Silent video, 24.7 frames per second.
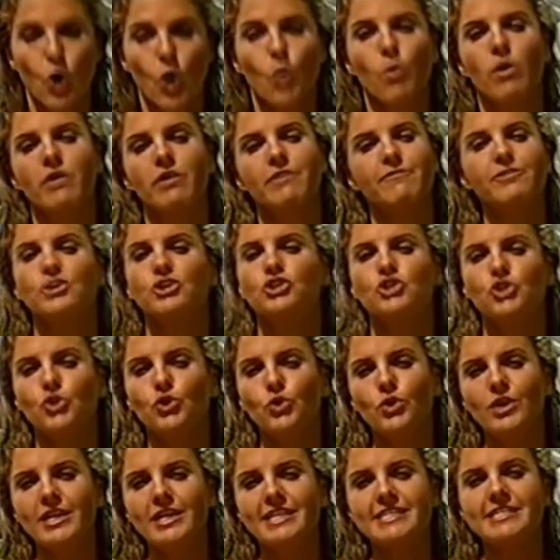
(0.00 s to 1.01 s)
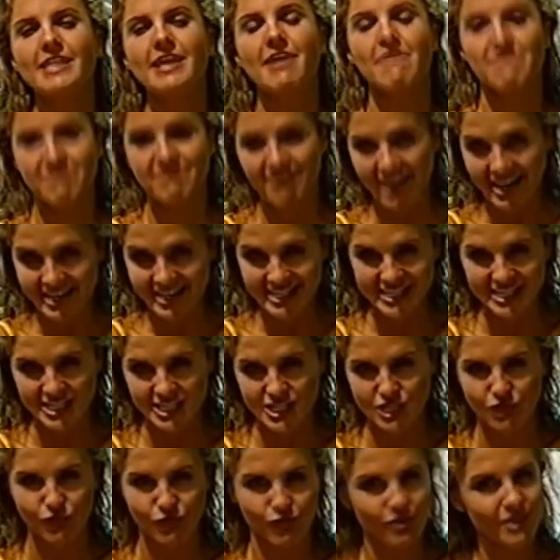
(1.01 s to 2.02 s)
one of the tallest and
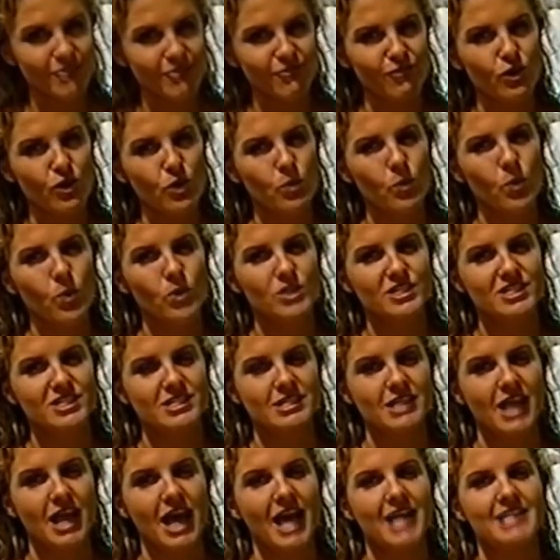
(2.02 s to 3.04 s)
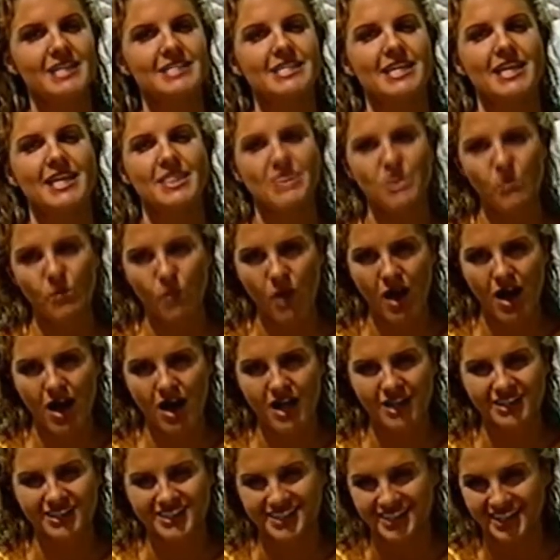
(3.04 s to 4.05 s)
fastest free-fall water slides in the
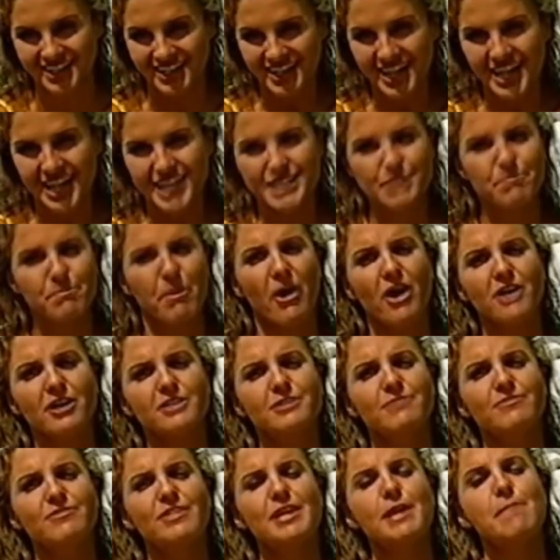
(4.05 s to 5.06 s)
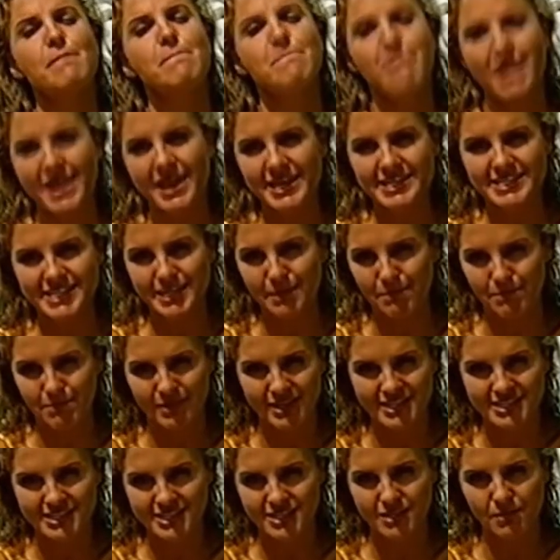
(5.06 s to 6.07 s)
world. It's part of the amazing
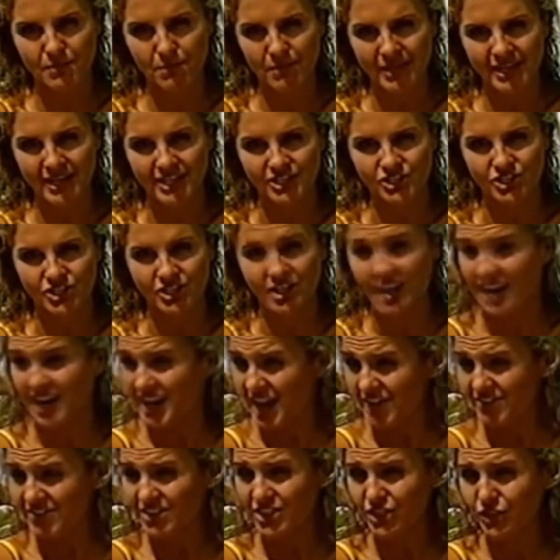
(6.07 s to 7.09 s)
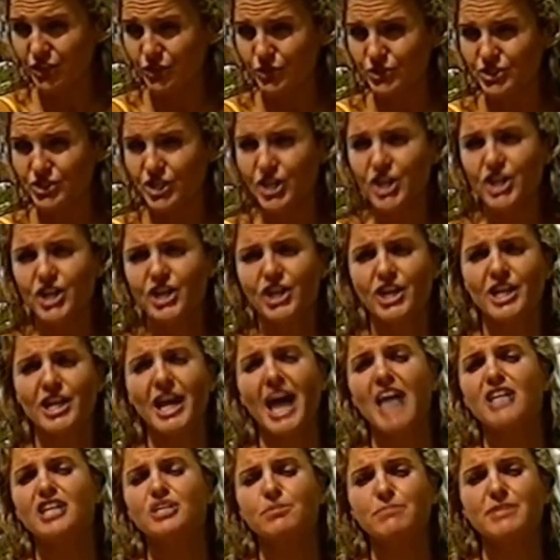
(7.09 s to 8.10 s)
Blizzard Beach and I never thought you'd
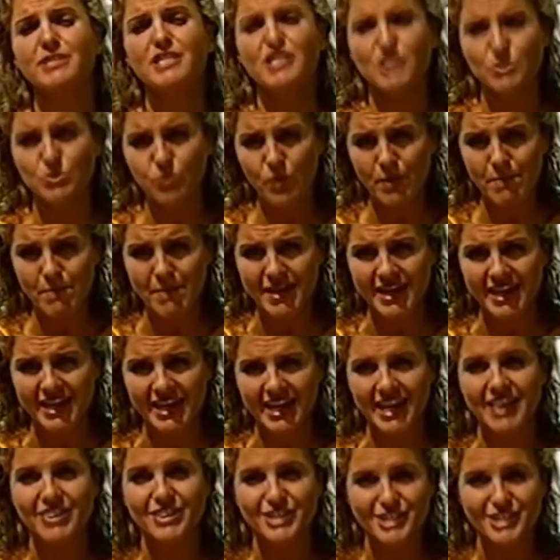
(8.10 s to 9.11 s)
catch me swimming in the